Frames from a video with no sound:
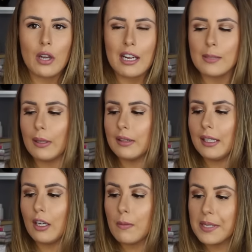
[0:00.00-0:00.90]
talks about
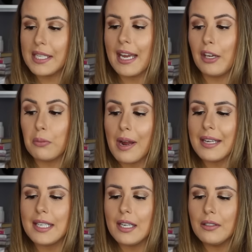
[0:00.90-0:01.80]
the Urban Decay
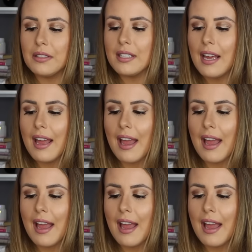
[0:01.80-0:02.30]
Grindhouse